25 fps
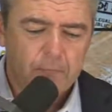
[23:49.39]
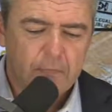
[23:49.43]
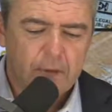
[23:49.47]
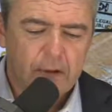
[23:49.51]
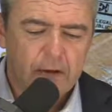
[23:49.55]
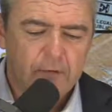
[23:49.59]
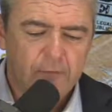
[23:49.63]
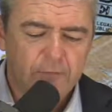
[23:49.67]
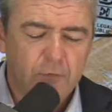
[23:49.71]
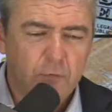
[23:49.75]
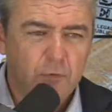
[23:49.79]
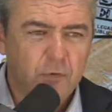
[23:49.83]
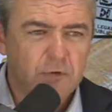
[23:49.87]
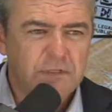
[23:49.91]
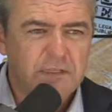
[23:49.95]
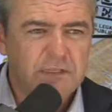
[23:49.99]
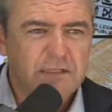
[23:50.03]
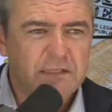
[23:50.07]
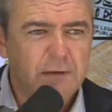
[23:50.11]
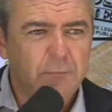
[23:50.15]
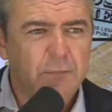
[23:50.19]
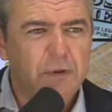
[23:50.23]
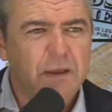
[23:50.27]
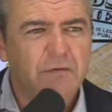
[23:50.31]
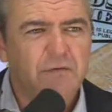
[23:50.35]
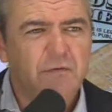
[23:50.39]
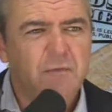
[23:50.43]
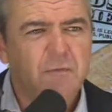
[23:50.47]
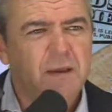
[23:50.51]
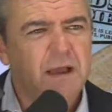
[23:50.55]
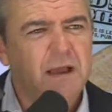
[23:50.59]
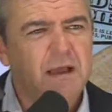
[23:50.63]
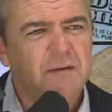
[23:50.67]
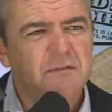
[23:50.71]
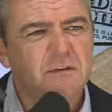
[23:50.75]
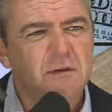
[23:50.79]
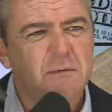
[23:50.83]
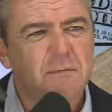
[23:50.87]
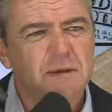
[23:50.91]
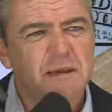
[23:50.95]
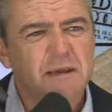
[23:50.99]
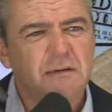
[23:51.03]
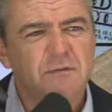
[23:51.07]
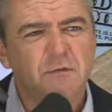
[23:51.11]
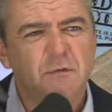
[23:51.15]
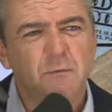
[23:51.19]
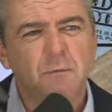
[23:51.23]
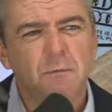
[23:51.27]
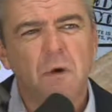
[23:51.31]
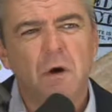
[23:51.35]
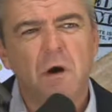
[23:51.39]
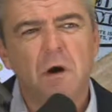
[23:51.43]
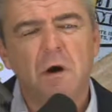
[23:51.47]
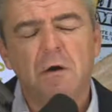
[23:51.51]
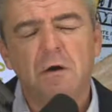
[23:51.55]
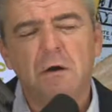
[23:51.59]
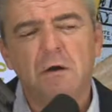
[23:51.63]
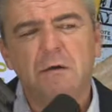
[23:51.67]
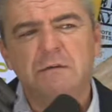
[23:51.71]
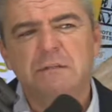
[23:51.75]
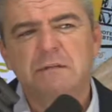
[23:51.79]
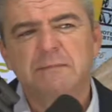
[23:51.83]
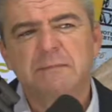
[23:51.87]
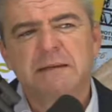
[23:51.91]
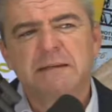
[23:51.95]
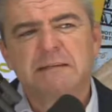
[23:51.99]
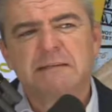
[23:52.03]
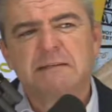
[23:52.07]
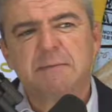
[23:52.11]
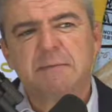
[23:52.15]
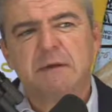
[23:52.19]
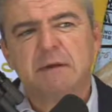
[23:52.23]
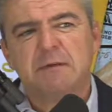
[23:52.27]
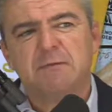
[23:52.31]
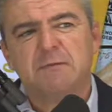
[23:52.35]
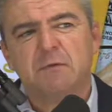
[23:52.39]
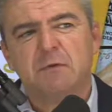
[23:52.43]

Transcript: of course, I think we have some guys coming in tomorrow, Smith,